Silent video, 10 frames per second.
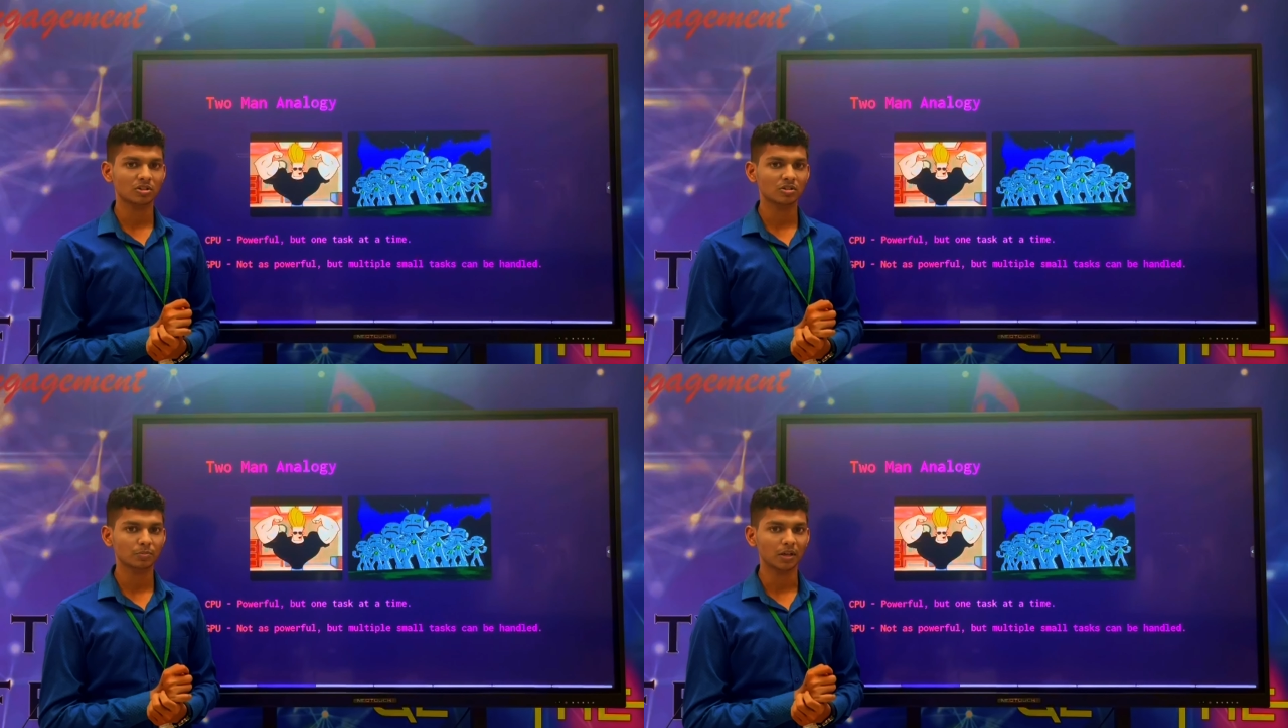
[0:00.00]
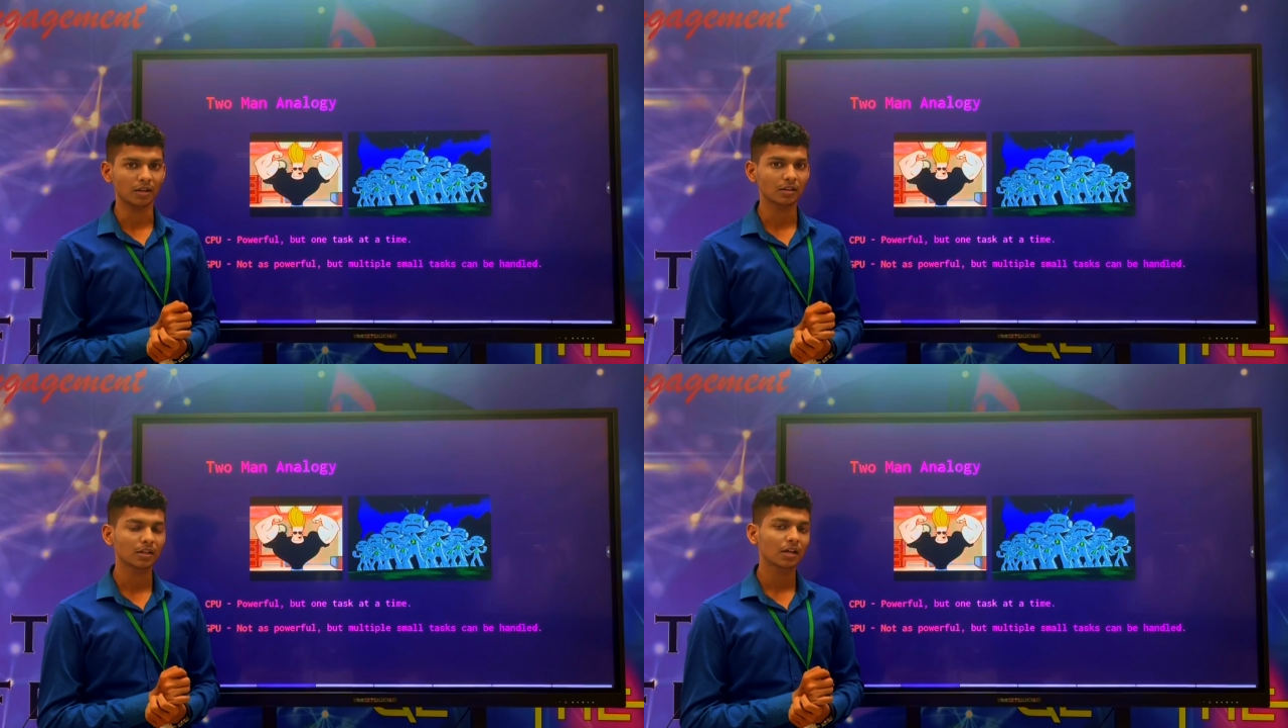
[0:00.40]
display.
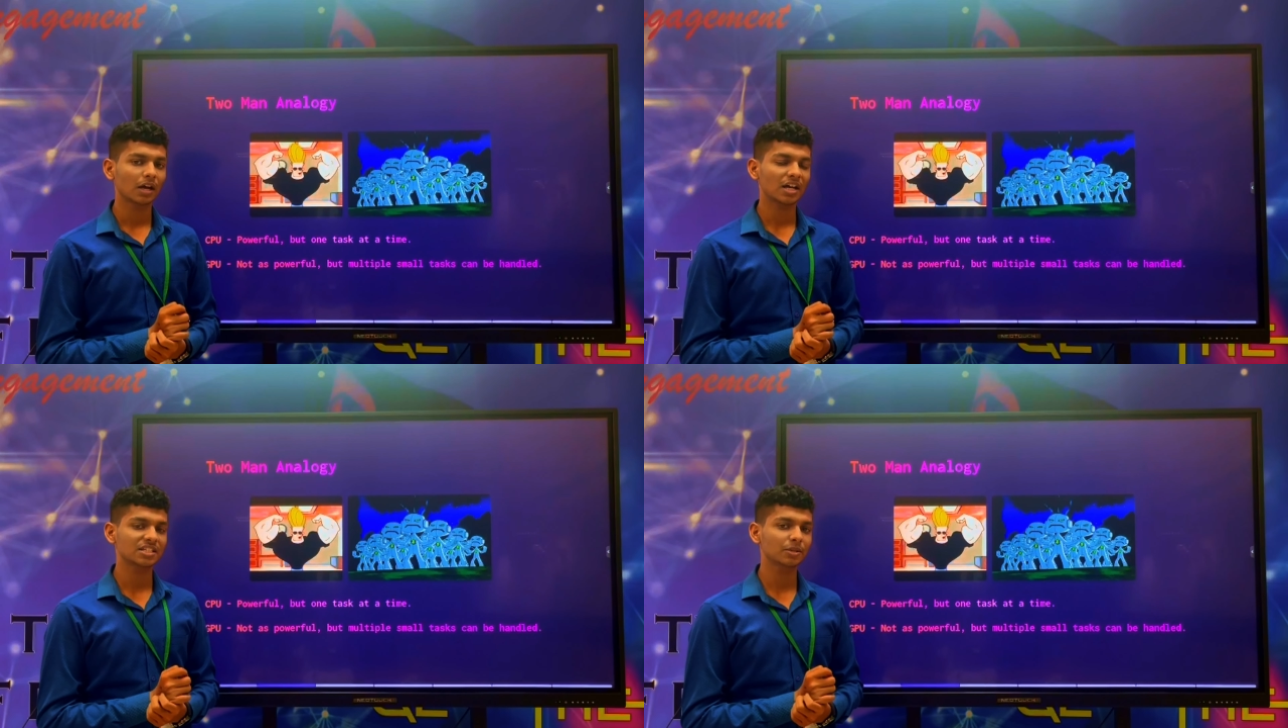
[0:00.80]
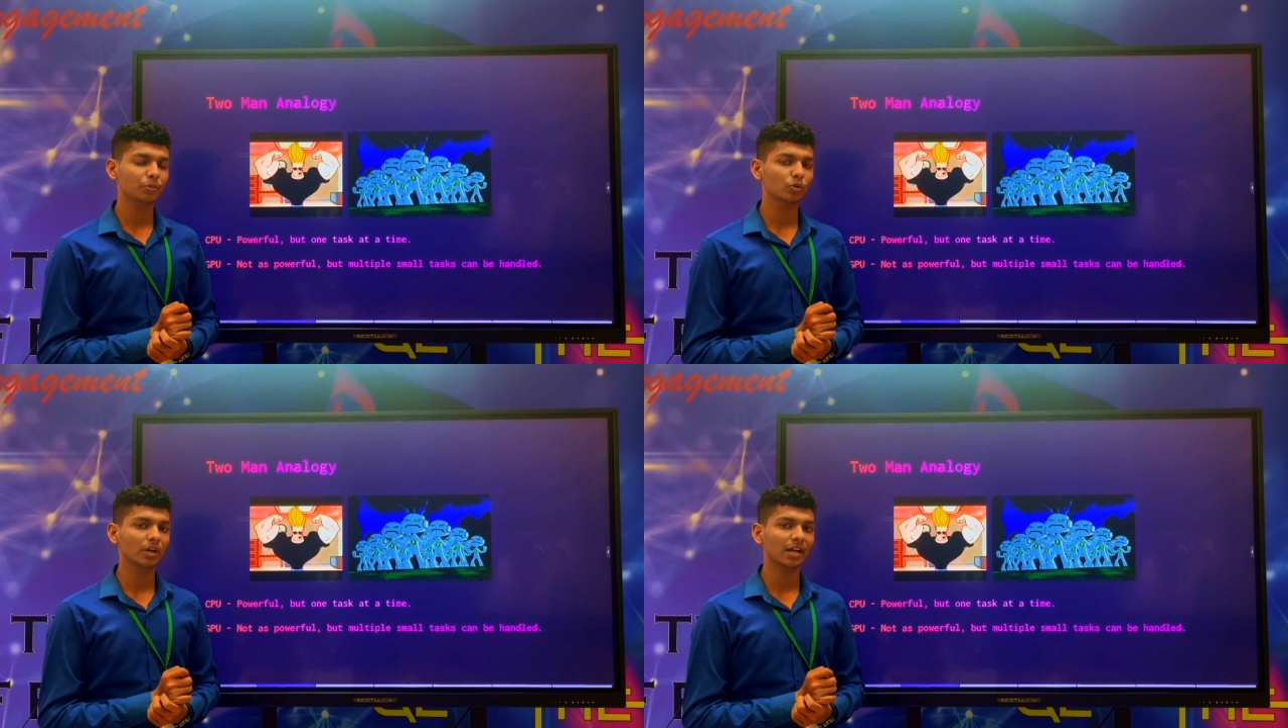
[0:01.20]
A
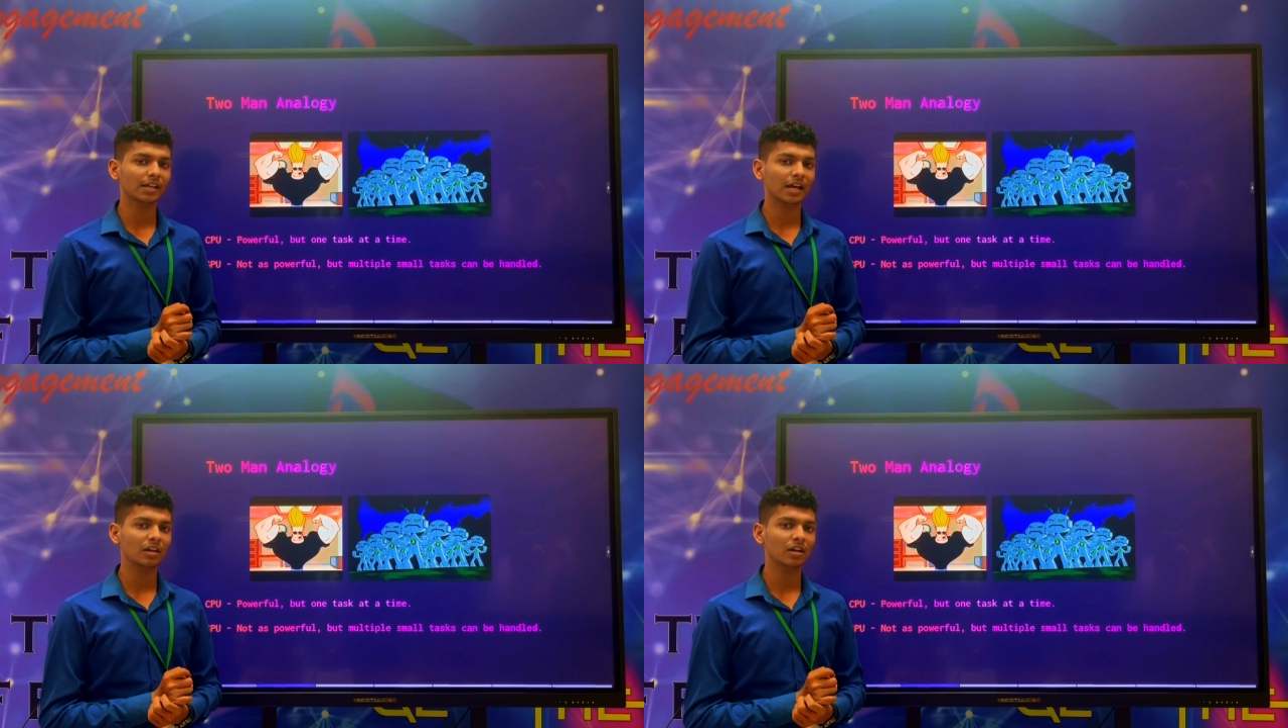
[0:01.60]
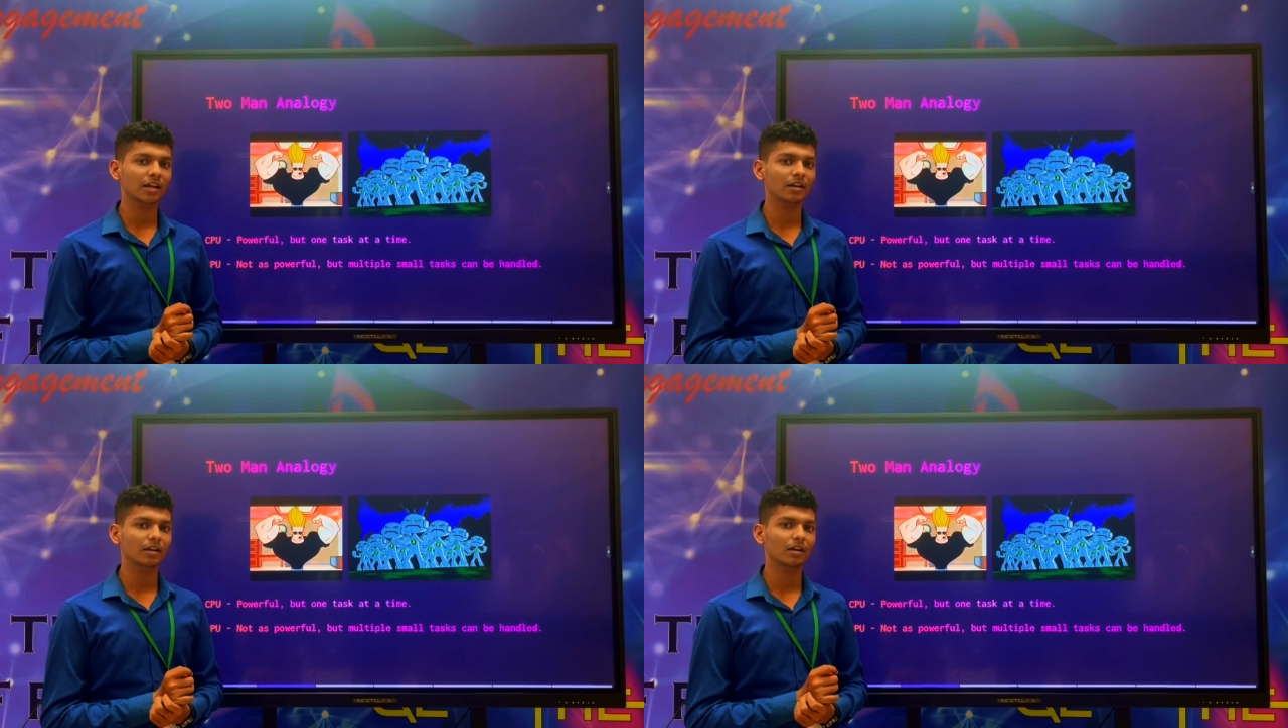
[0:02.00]
GPU can calculate